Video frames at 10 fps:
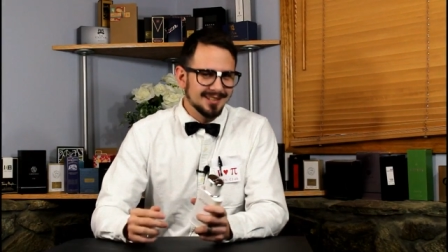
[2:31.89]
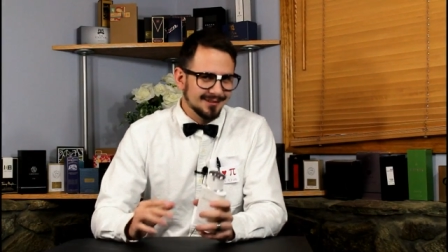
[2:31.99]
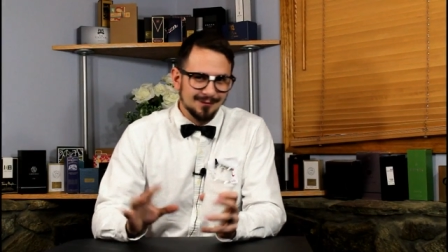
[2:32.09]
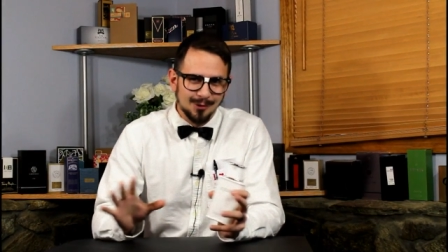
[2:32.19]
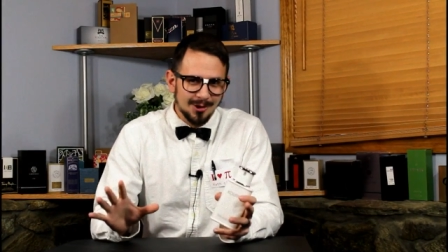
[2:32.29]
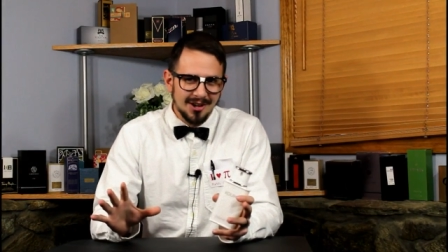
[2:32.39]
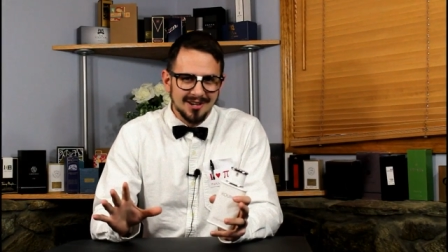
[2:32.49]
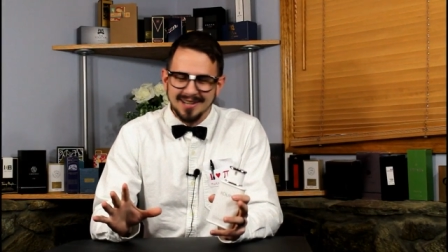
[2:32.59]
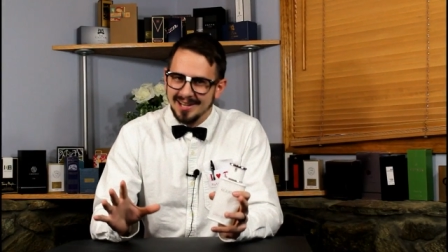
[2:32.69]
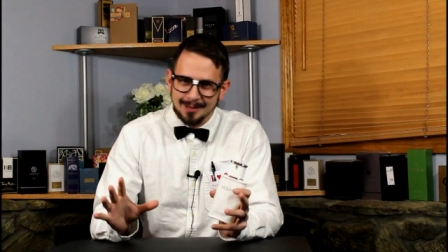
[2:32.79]
like full
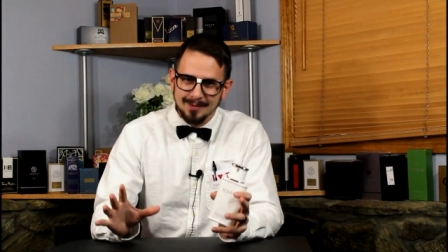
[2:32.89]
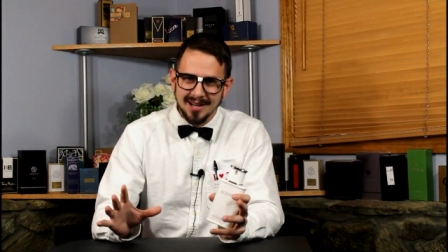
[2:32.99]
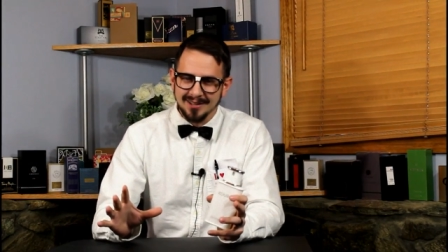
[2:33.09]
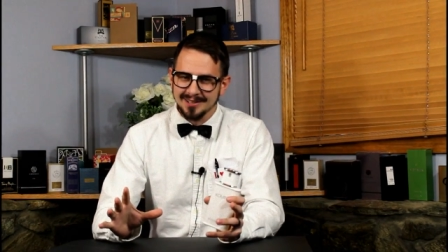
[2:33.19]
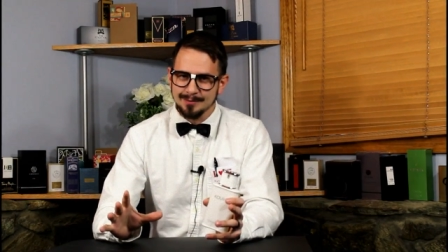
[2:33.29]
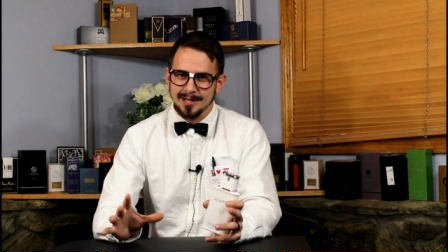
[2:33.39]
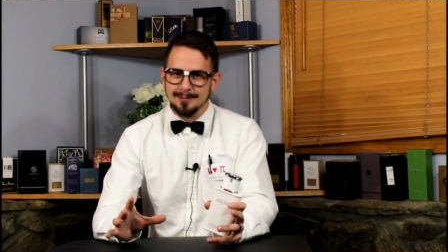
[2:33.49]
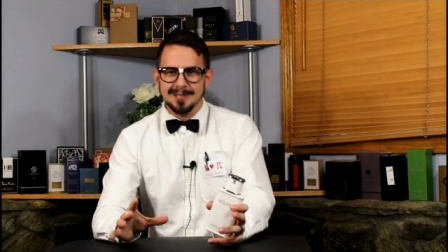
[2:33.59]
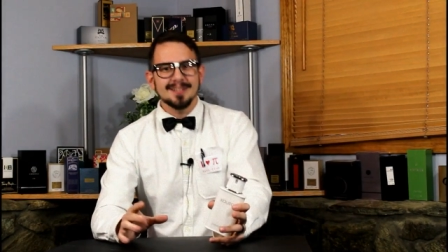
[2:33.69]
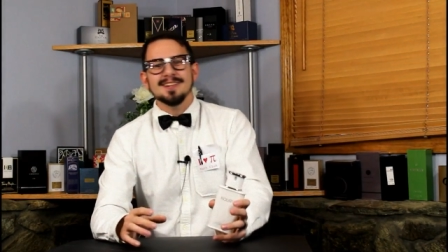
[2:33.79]
on animalic,
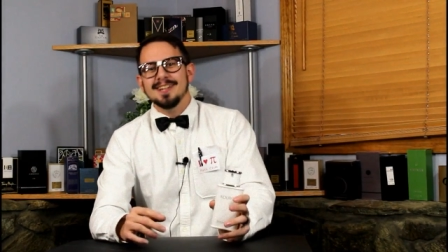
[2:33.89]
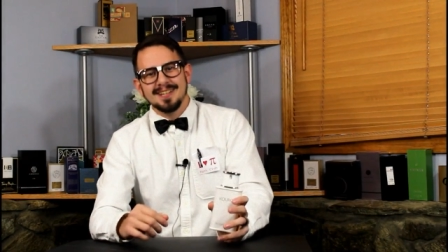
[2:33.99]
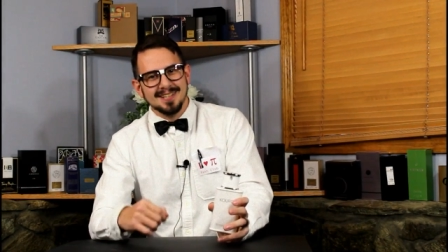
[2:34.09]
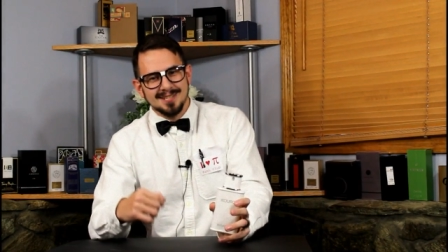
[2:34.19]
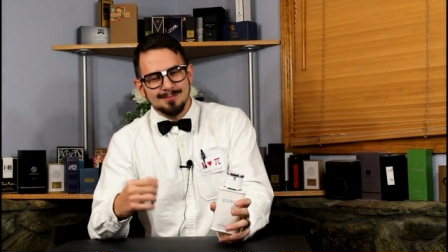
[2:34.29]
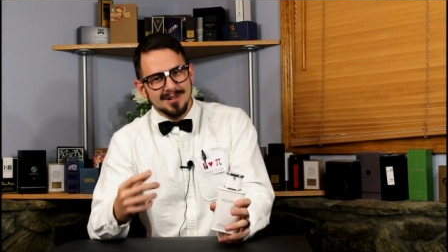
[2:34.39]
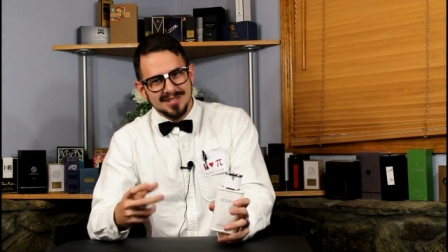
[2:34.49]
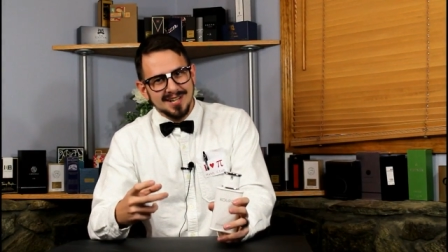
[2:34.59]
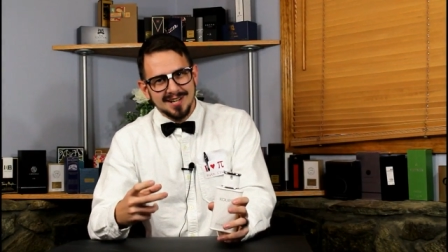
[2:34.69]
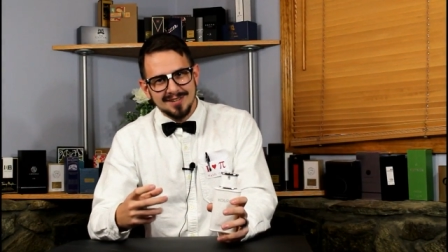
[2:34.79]
baby. It smells
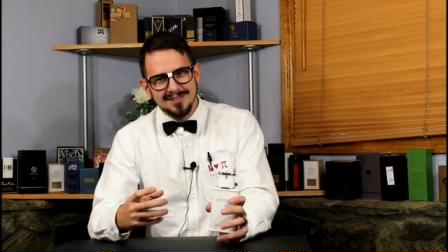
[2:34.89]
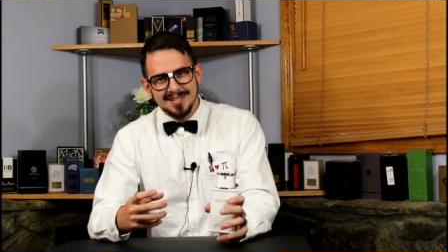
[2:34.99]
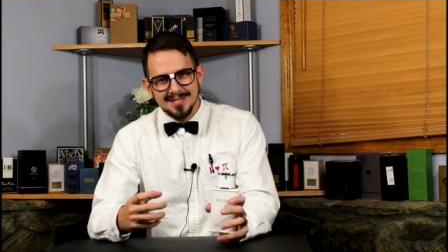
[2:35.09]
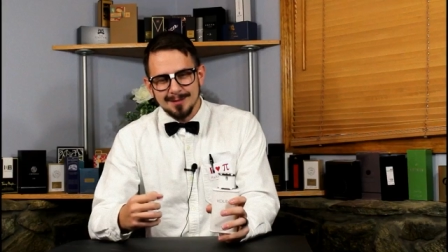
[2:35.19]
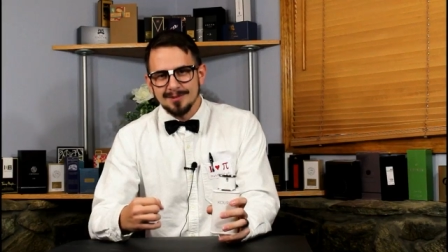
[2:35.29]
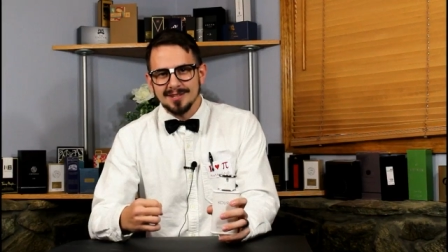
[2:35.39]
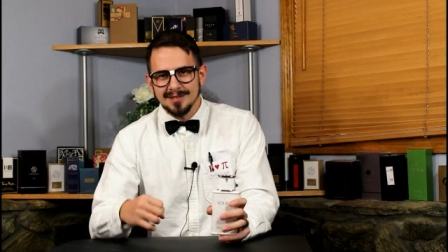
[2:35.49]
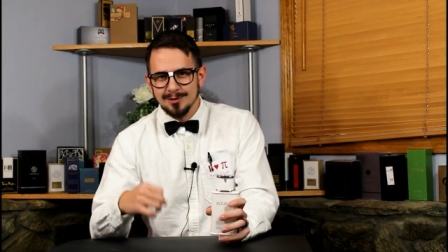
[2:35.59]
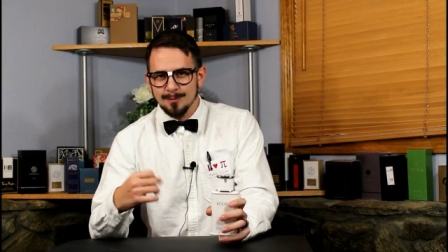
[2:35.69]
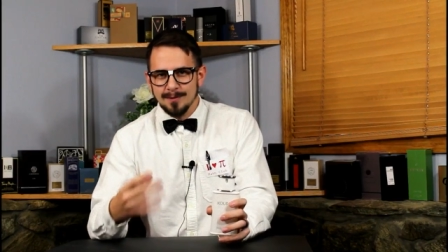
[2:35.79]
kind of like something
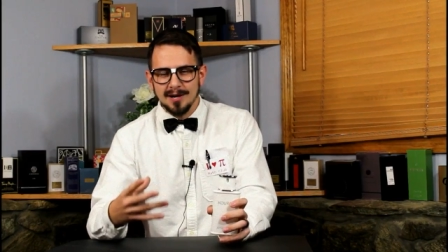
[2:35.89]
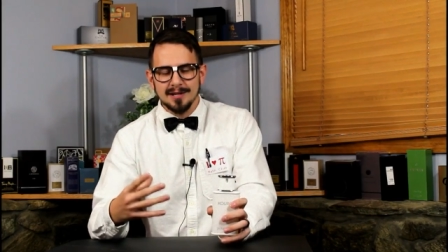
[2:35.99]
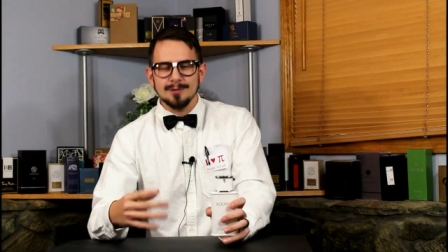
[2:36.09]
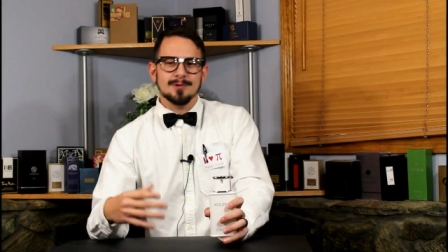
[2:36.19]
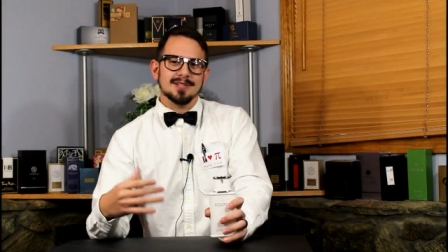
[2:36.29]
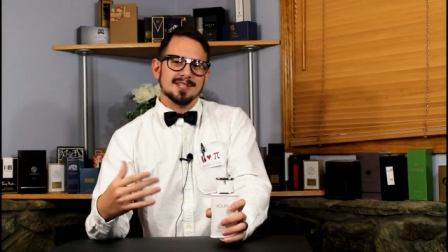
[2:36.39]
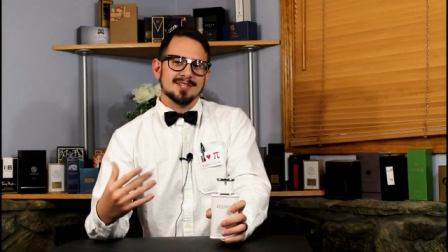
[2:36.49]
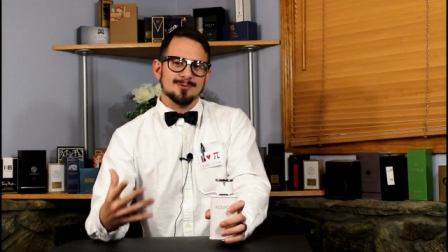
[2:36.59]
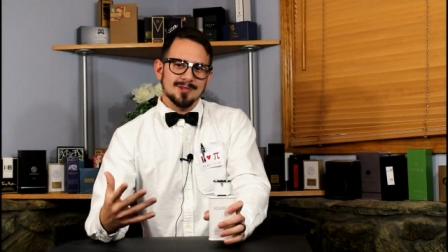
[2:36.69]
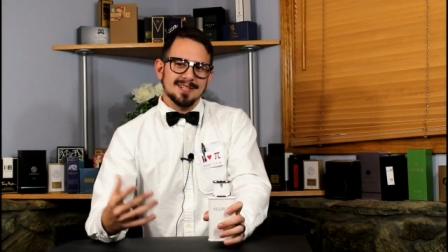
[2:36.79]
that your body would
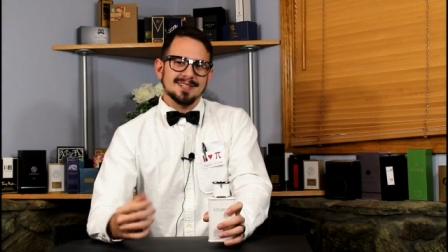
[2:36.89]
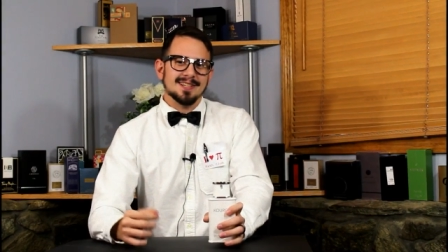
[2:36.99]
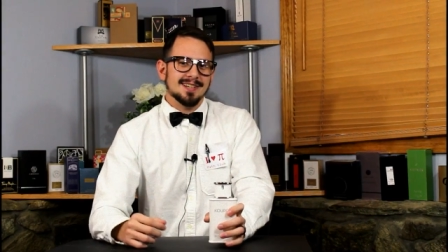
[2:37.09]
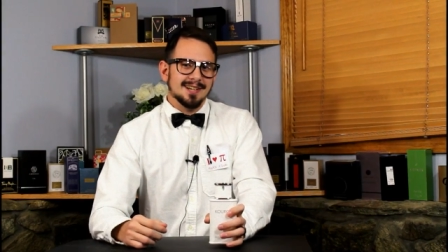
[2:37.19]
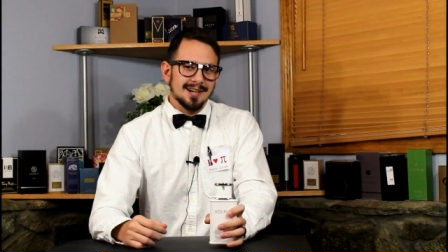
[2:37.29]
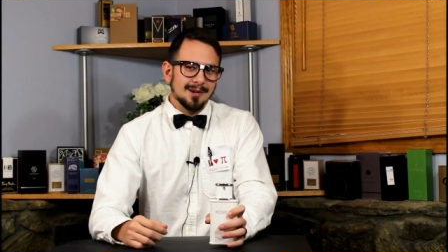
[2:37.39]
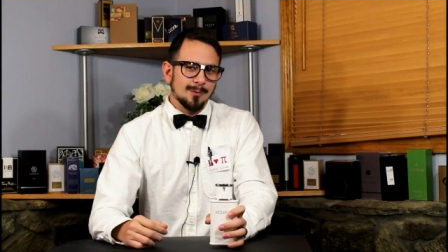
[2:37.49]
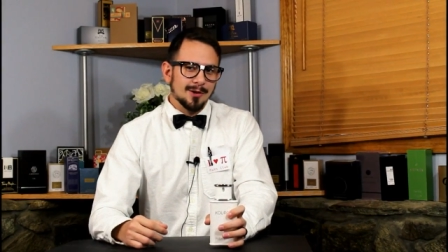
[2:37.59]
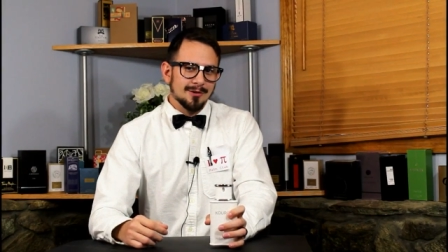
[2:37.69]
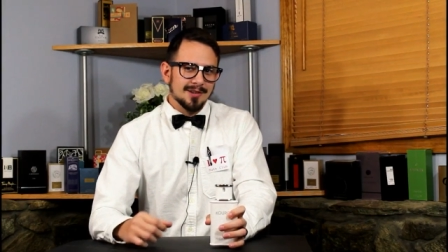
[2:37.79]
excrete, uh,
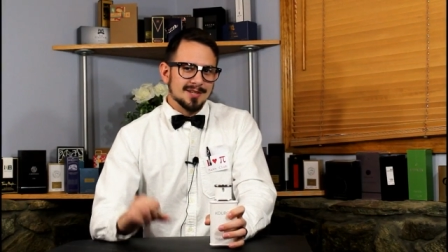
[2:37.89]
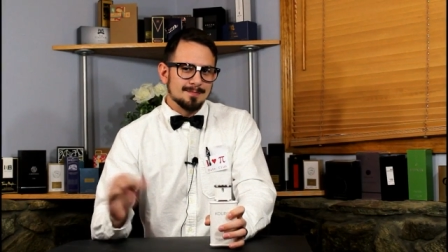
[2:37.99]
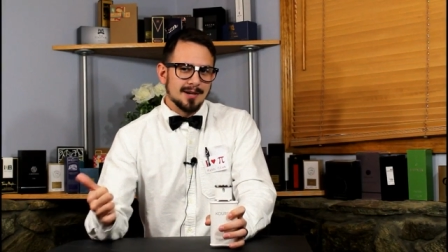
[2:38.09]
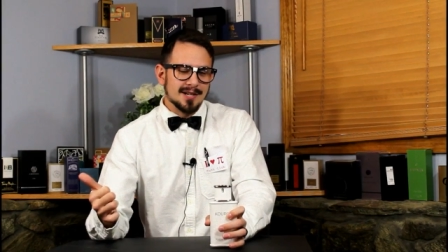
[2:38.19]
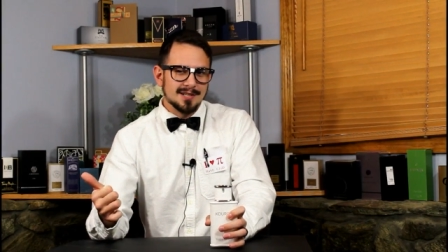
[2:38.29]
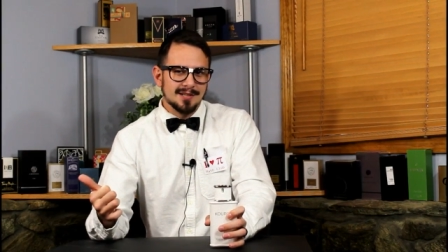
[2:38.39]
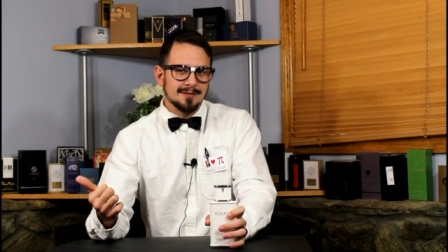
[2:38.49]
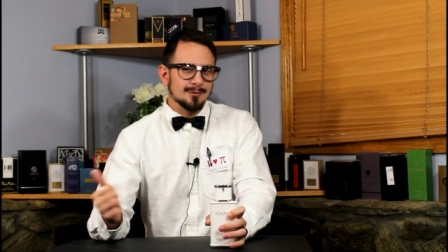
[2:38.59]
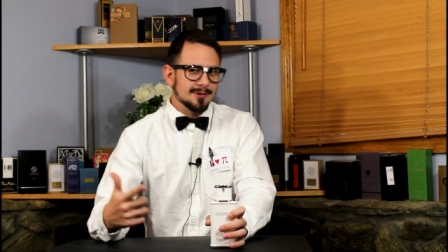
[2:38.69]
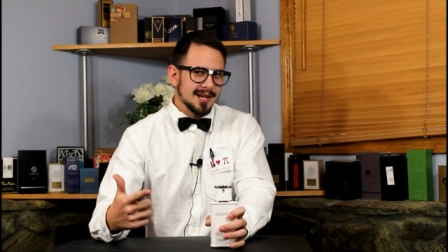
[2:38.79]
whether that's
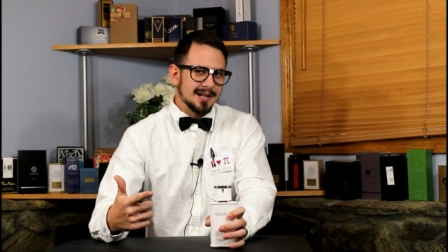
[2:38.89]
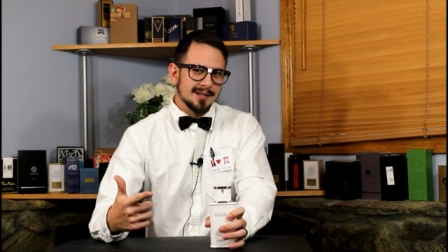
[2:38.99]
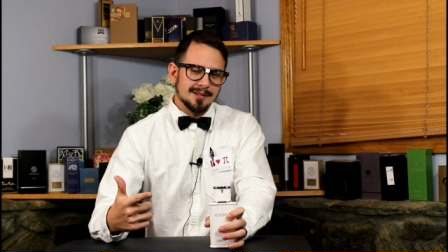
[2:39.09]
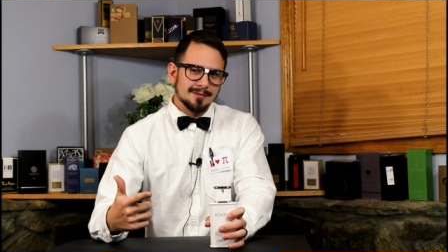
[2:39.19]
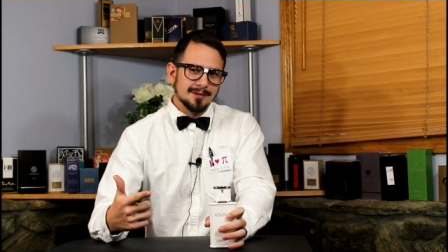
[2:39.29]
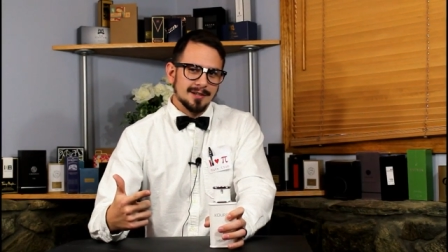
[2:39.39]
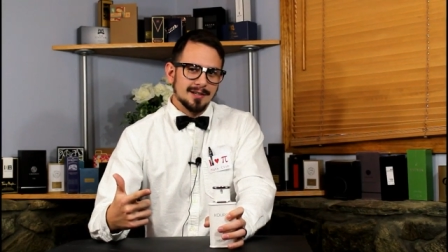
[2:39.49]
positive or negative.